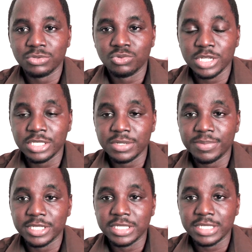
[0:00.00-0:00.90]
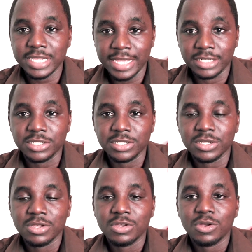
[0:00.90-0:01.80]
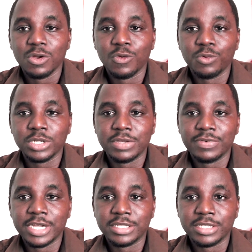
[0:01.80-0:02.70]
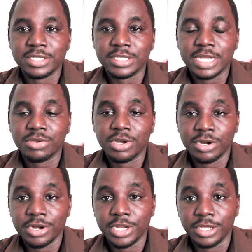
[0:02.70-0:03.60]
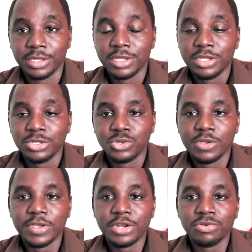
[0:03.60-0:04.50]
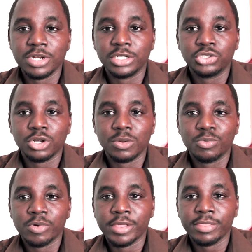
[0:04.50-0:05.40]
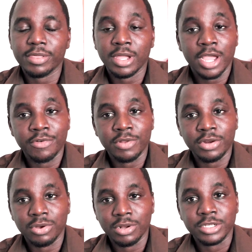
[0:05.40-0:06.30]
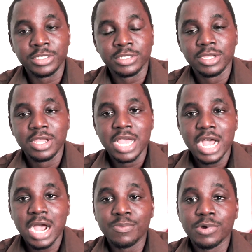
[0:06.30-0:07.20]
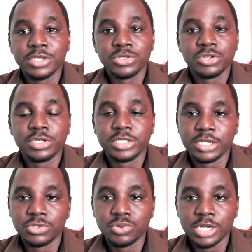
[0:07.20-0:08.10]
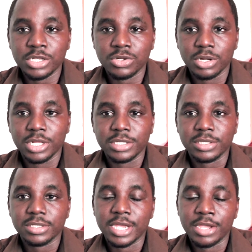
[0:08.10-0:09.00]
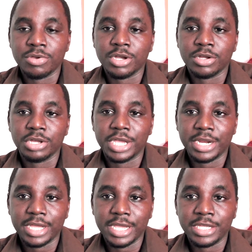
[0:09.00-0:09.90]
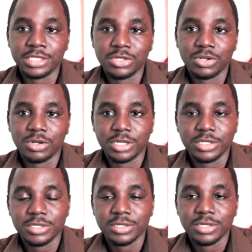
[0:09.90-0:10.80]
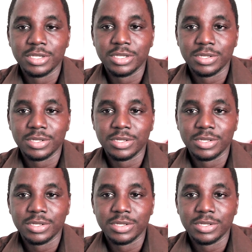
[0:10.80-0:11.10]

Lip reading: 20% of whatever it is that you're earning. So if you're doing a job worth $100, Upwork is going to take $20 and you're going to get the $80.